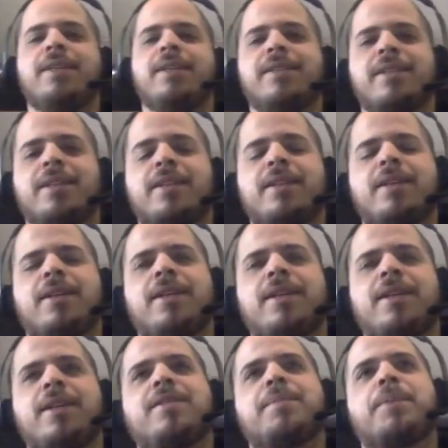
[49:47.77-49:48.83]
he's in it
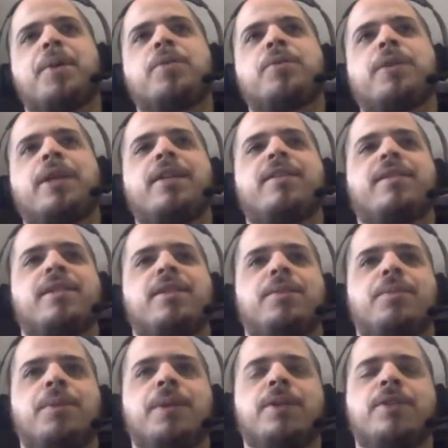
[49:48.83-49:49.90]
uh, as a post-credit
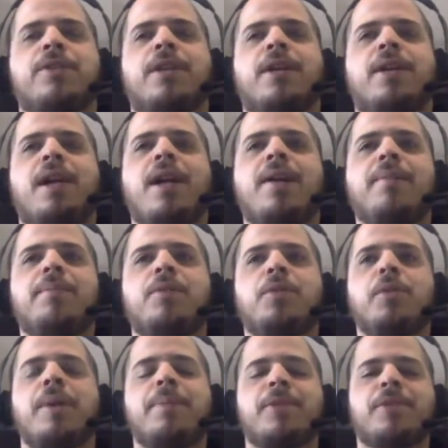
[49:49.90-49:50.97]
scene, which uh, I am
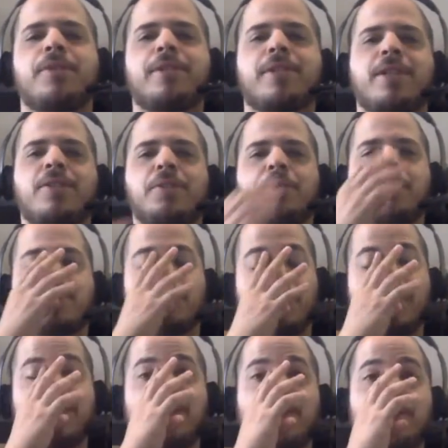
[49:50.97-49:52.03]
two episodes into Doom
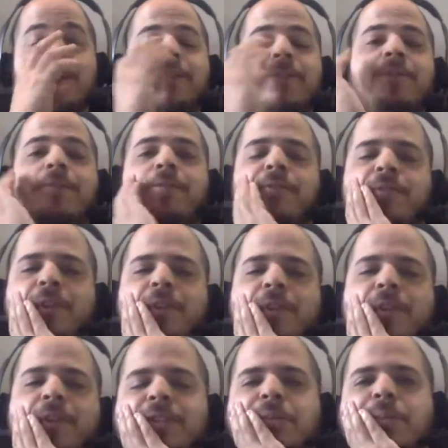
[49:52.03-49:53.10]
Patrol, and holy
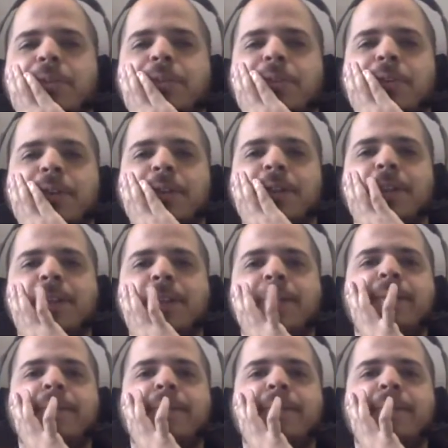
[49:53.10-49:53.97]
fuck, is Doom Patrol good?